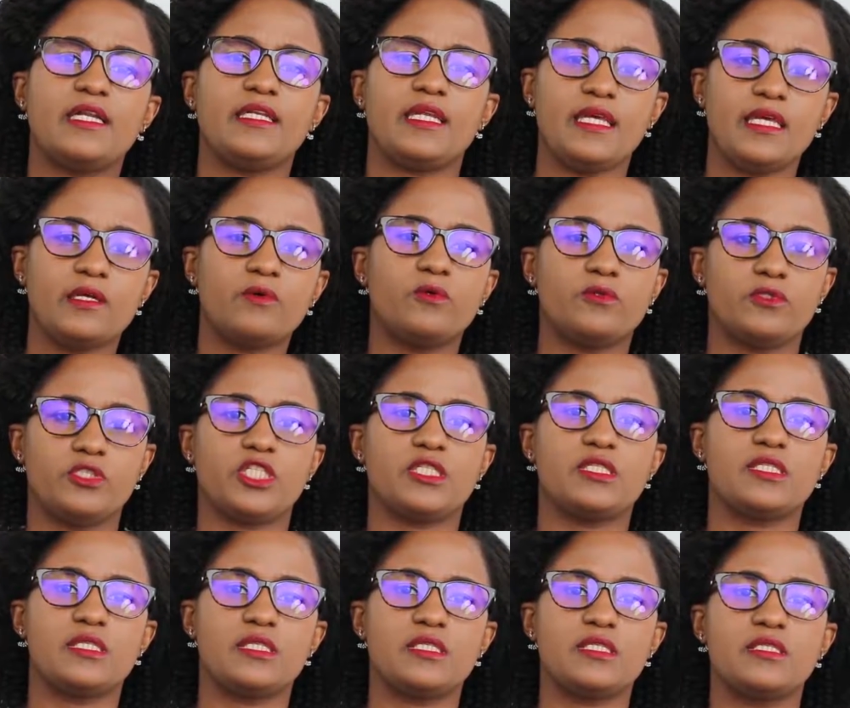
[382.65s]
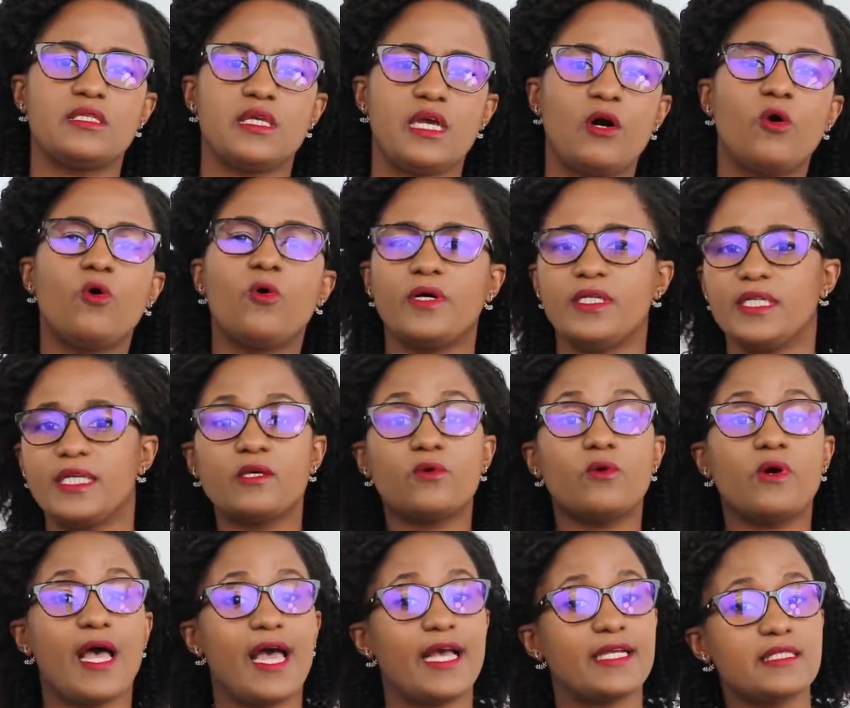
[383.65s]
an equal justice or an
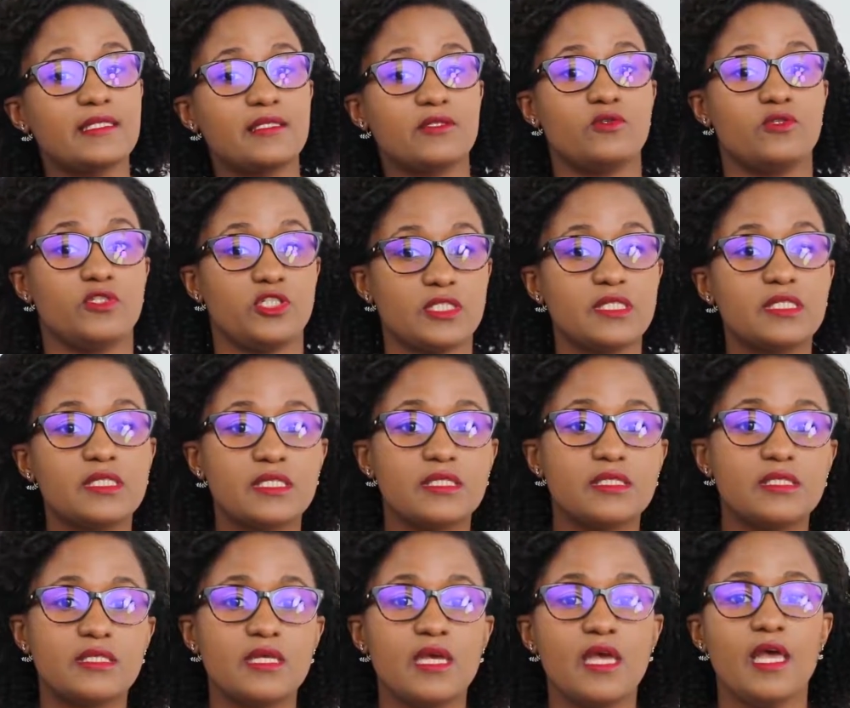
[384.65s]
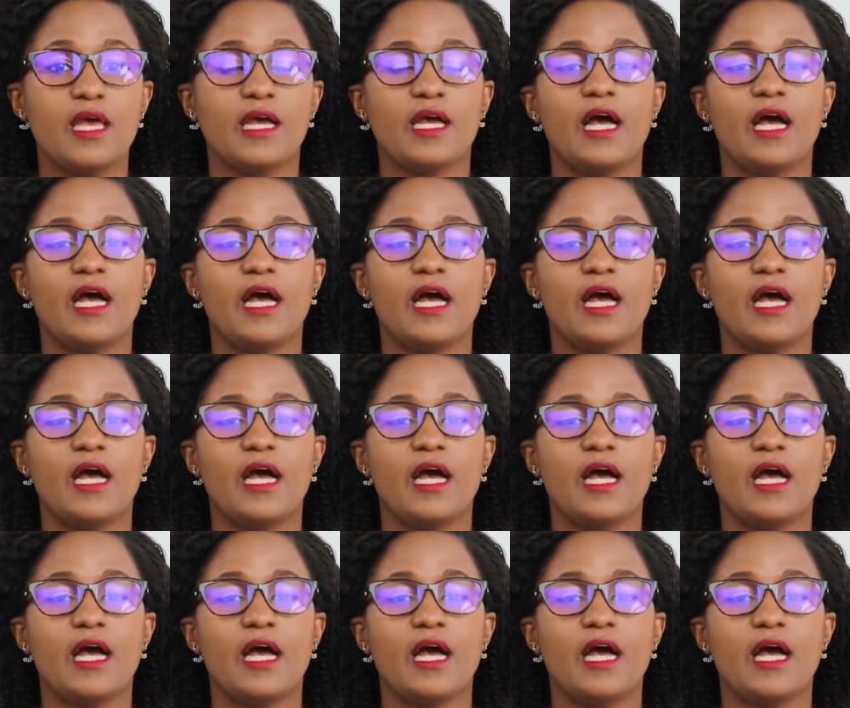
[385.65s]
equal access to justice